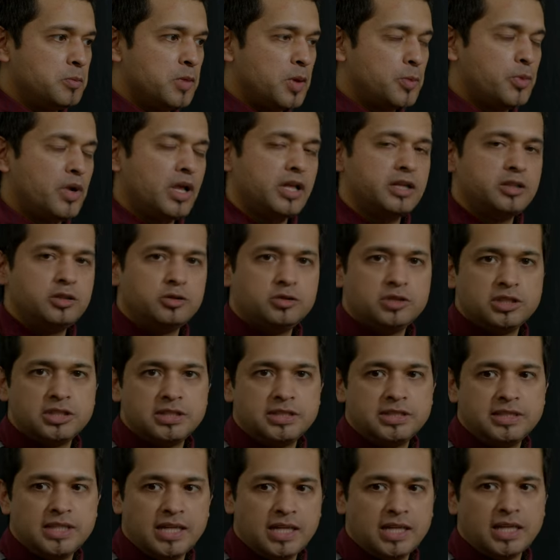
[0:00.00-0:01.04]
I'll probably do just
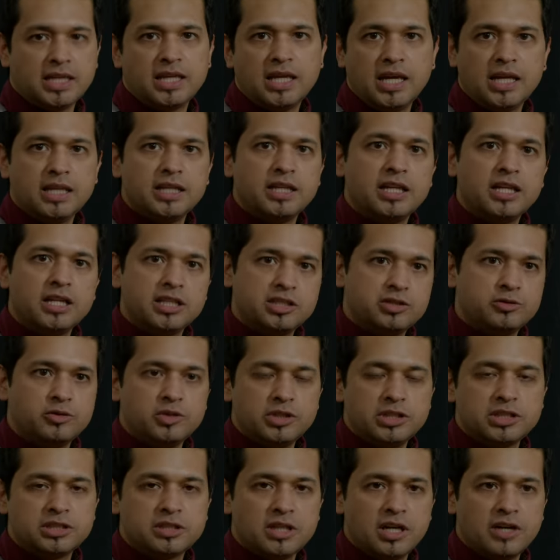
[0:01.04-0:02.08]
dedicated history
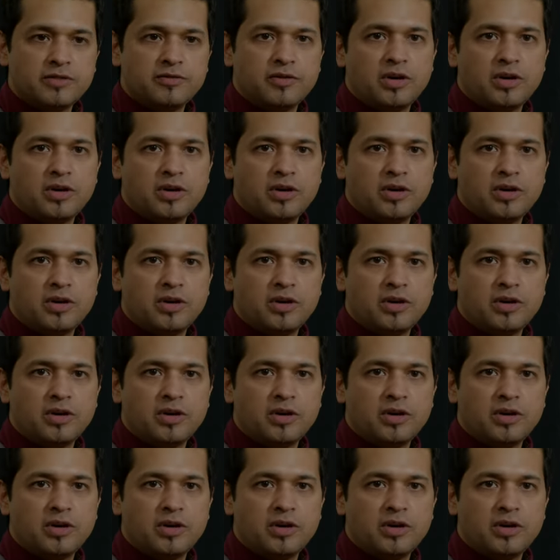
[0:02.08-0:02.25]
stuff